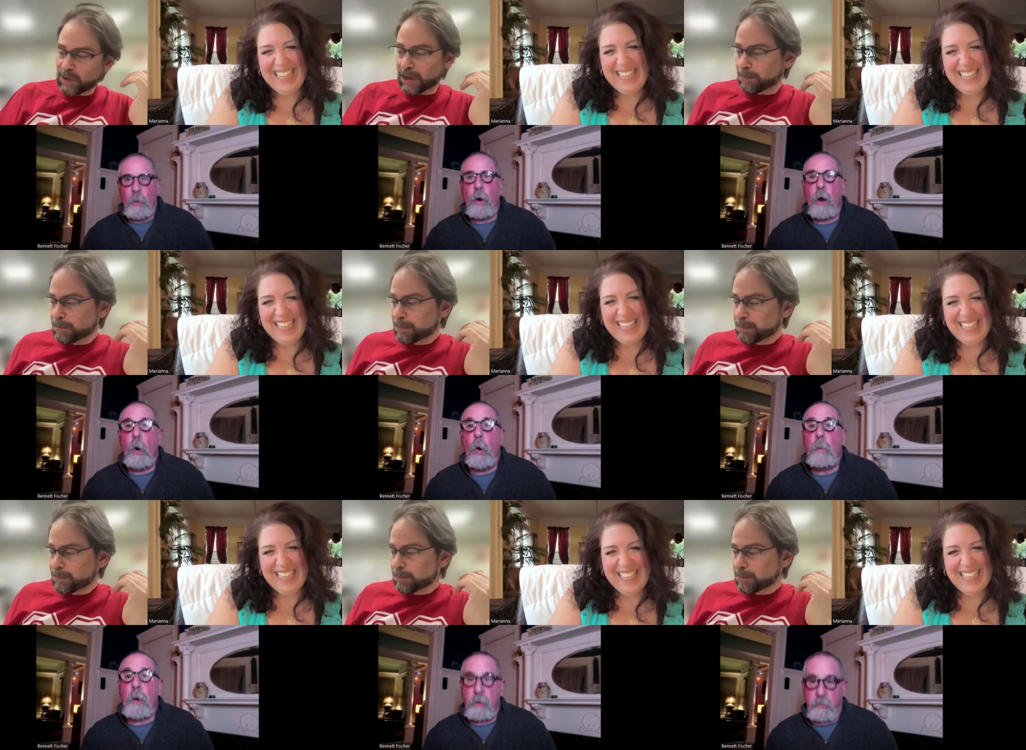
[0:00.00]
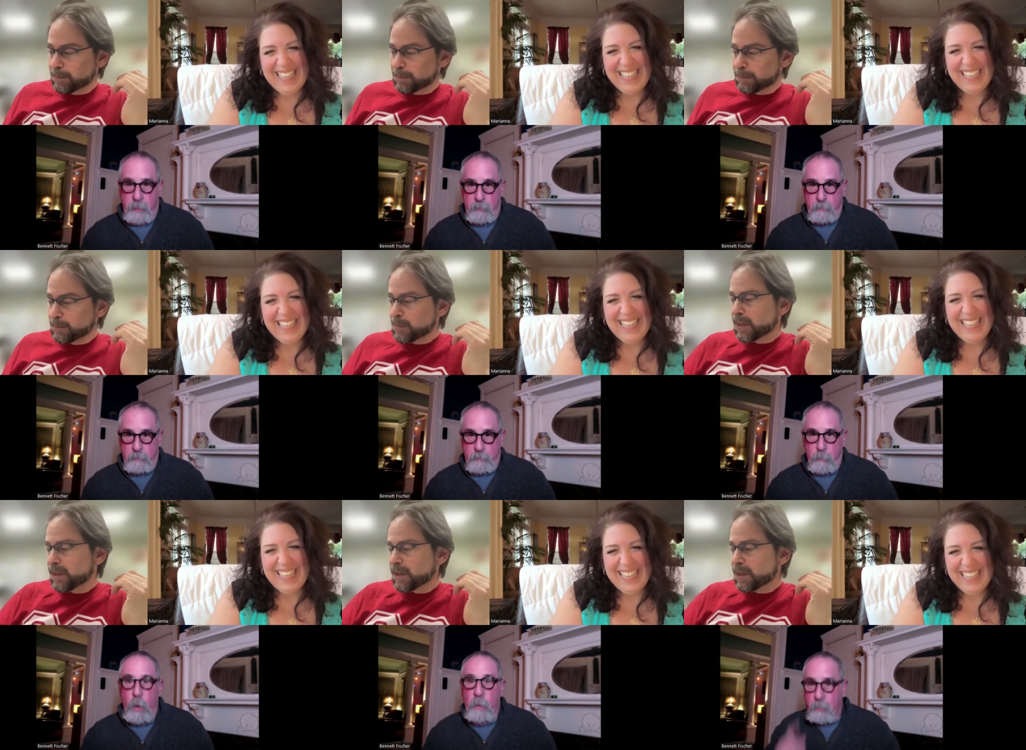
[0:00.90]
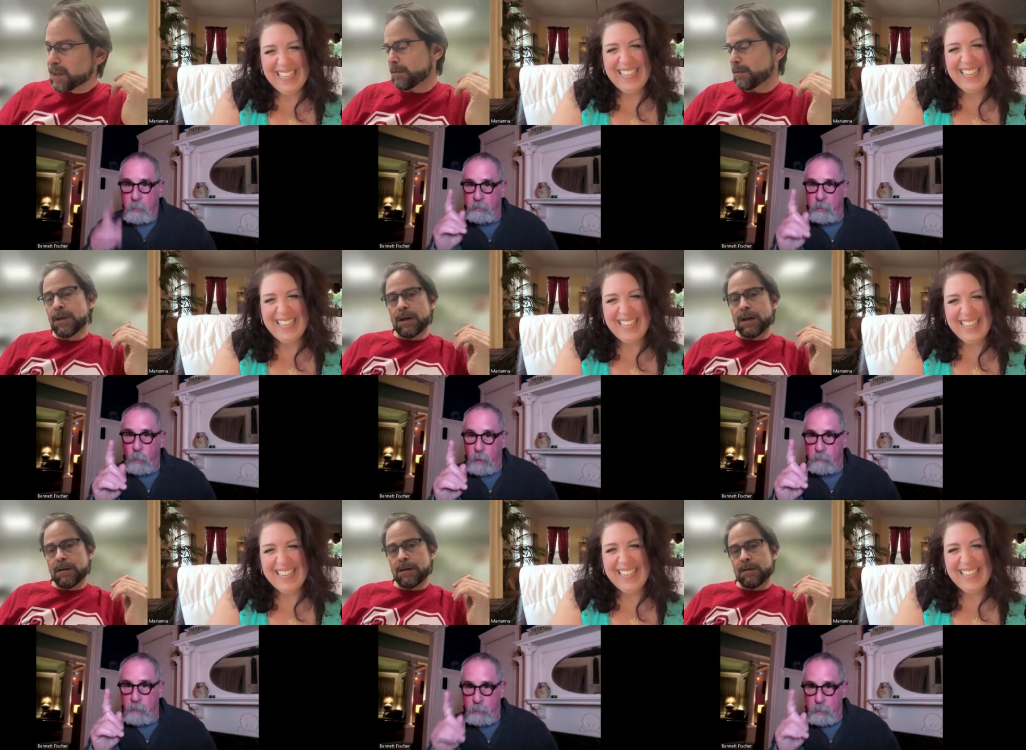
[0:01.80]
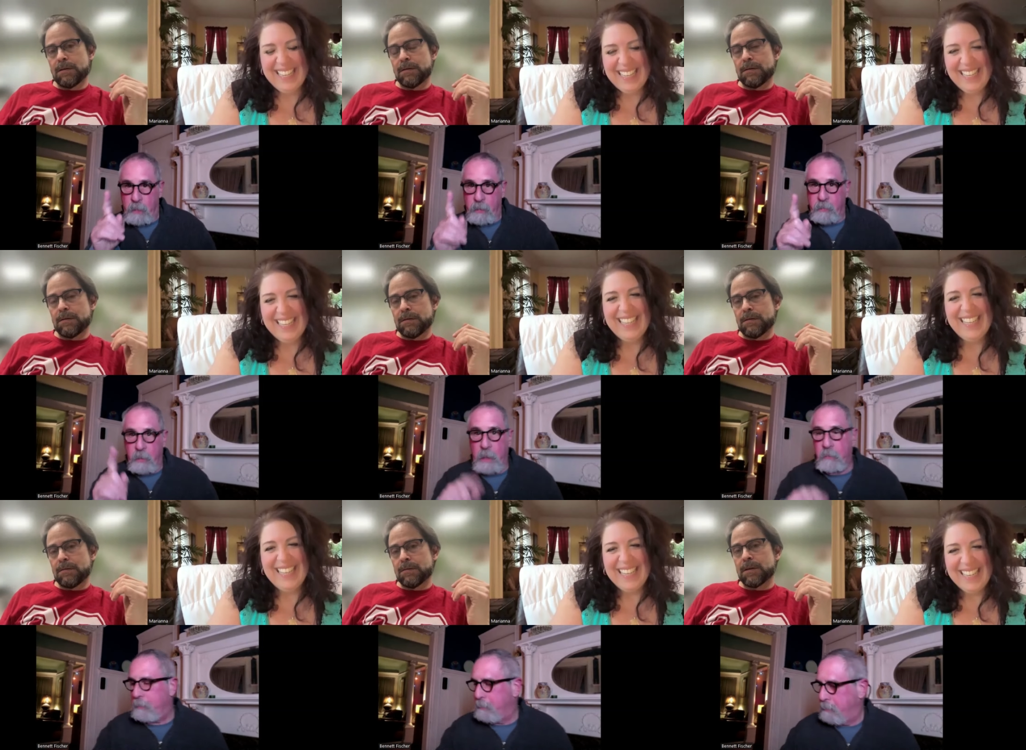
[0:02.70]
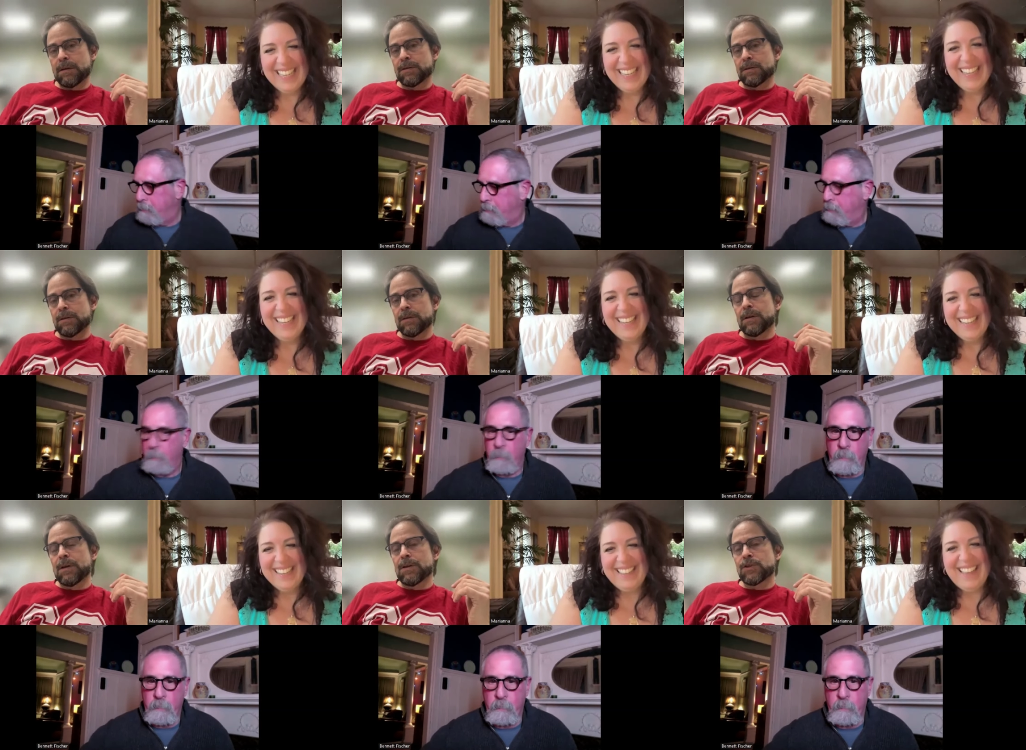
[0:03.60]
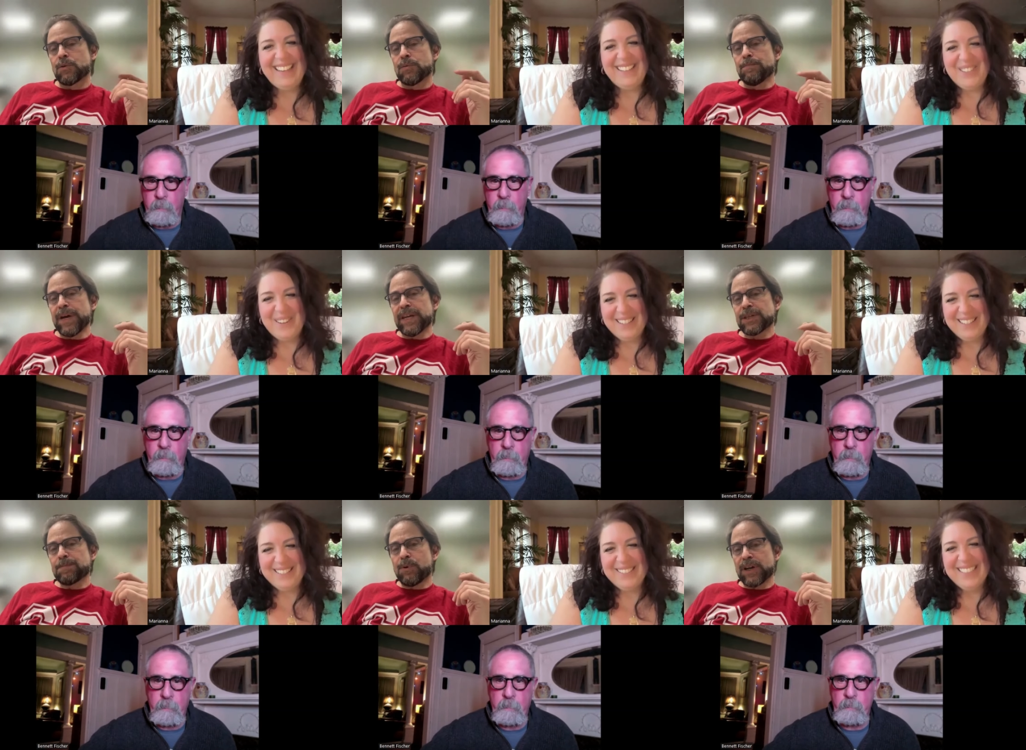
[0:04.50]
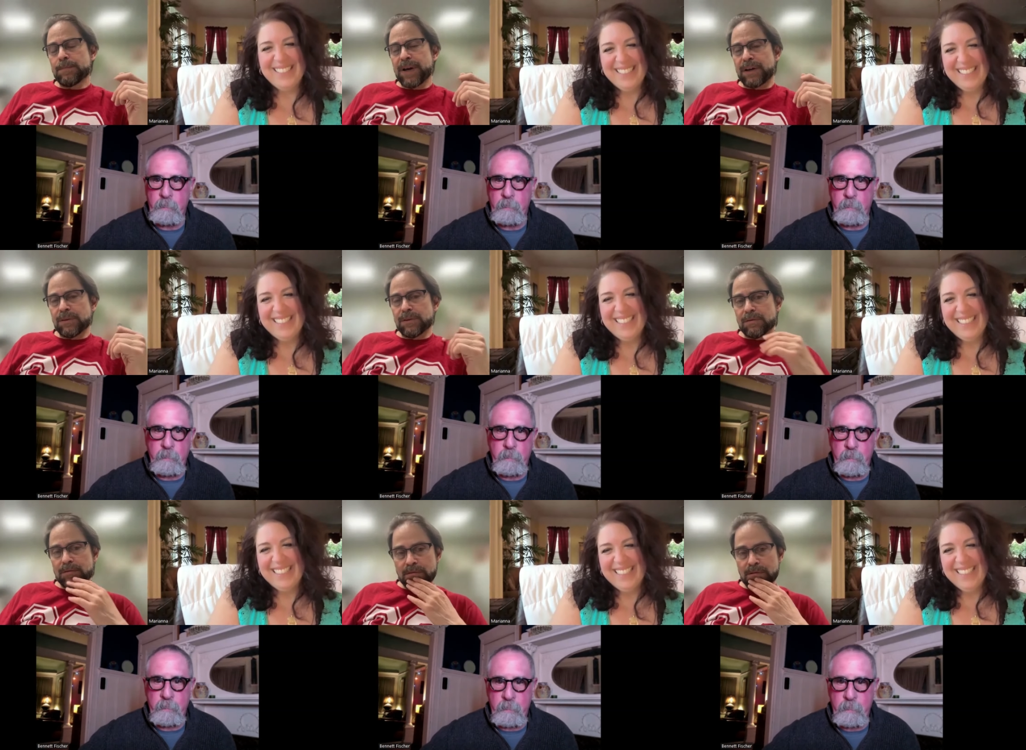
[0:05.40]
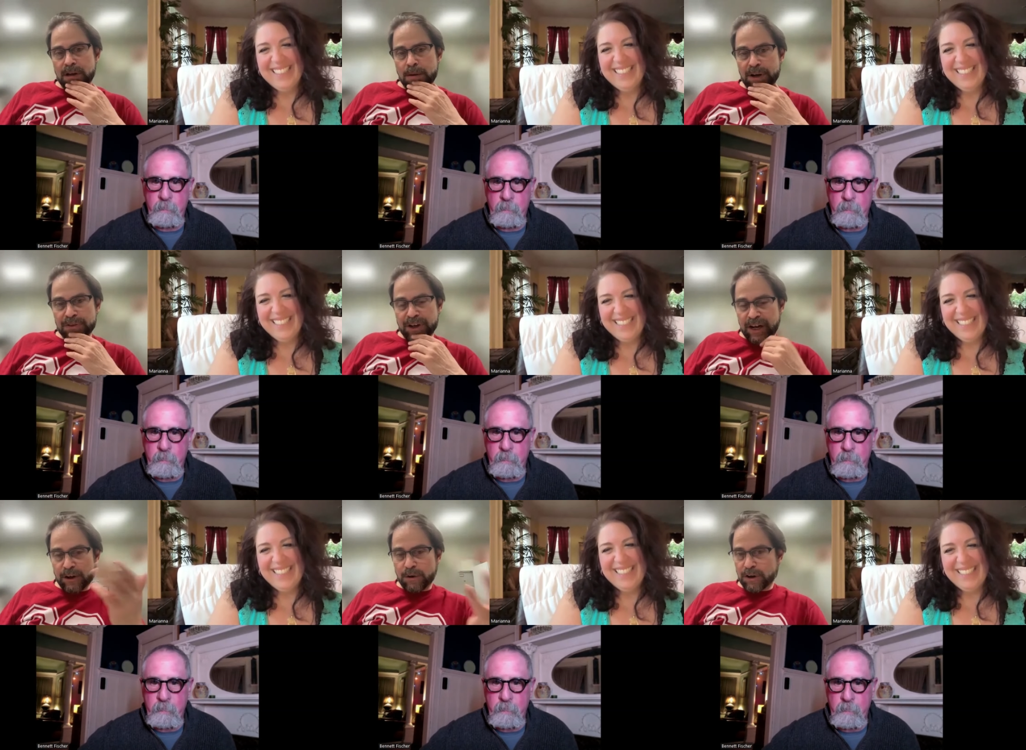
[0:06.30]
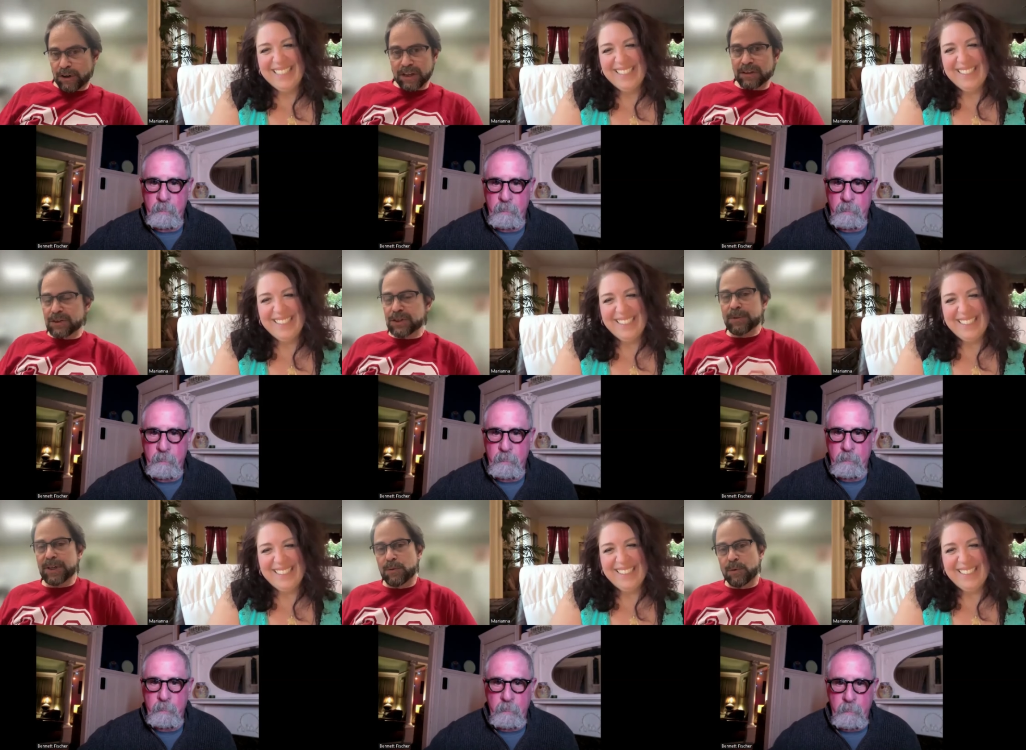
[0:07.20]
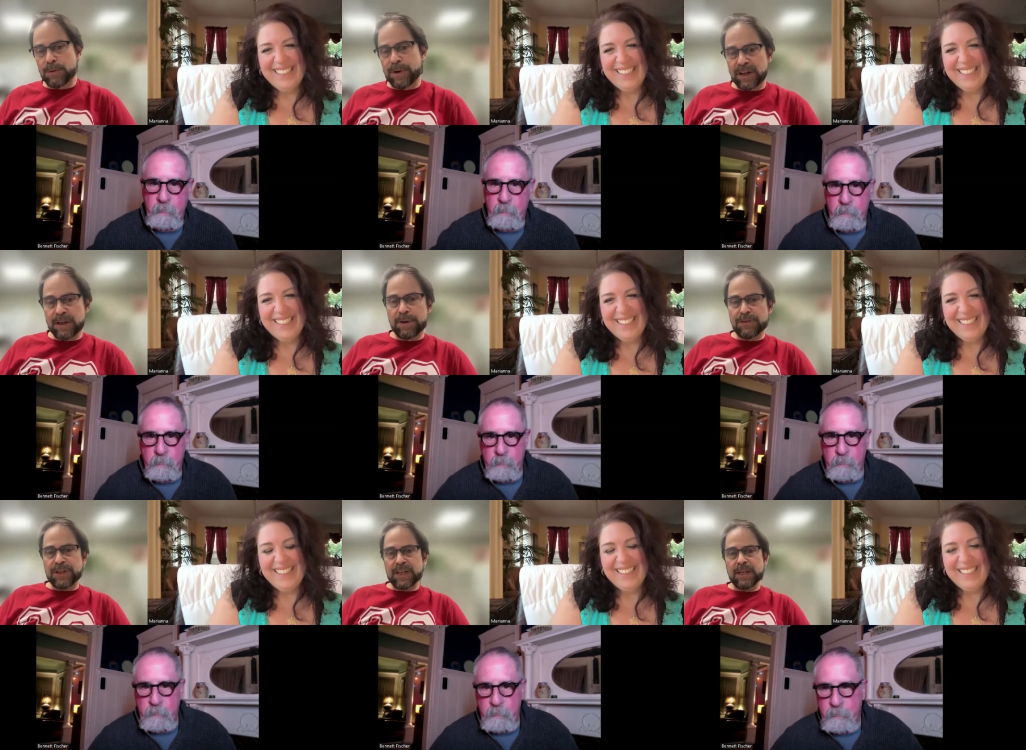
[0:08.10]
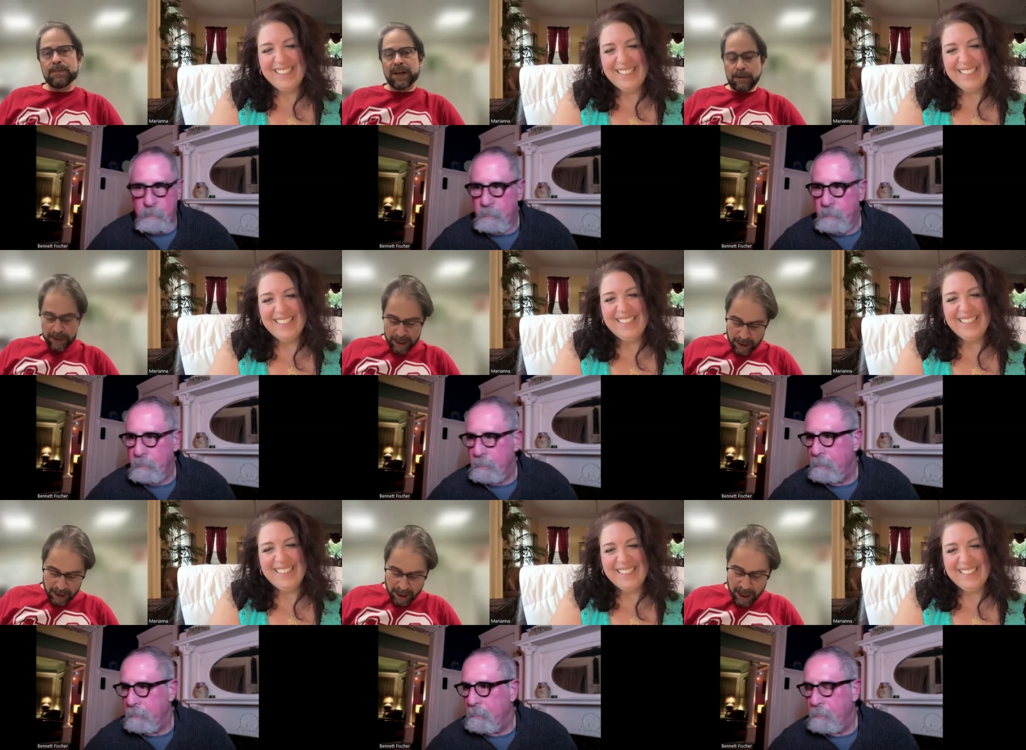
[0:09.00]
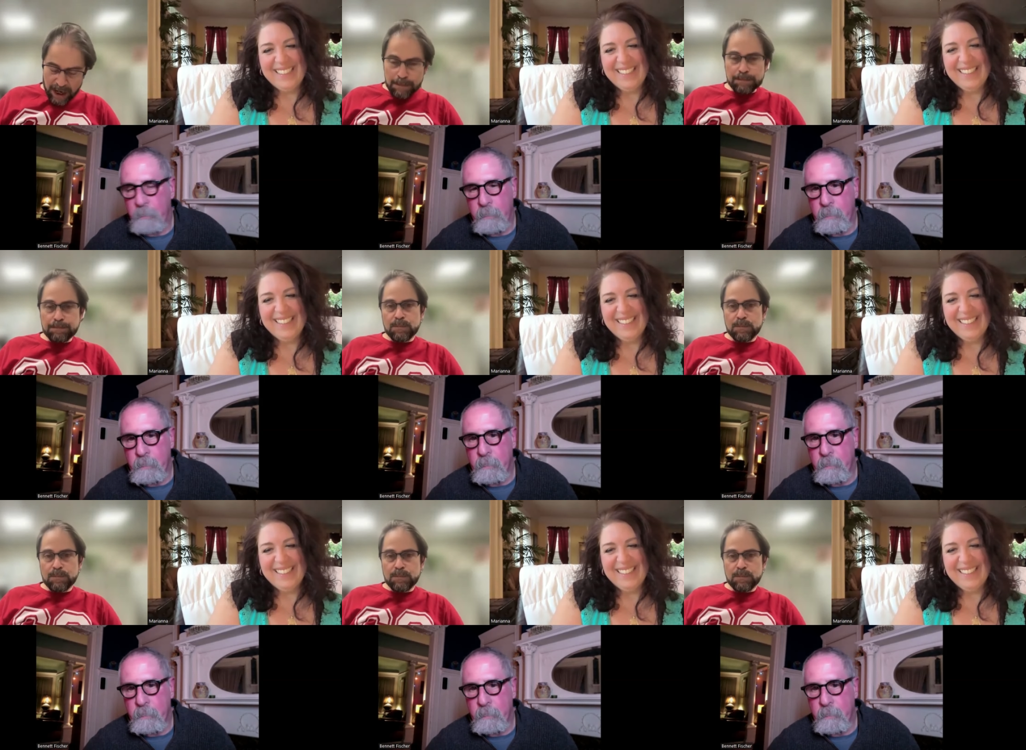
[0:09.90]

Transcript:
Speaker 1: we're a whole person one person, one vote in this election.
Speaker 2: So that Bennett's awesome. point about about the hierarchy its something I wrote about and about the email. Um,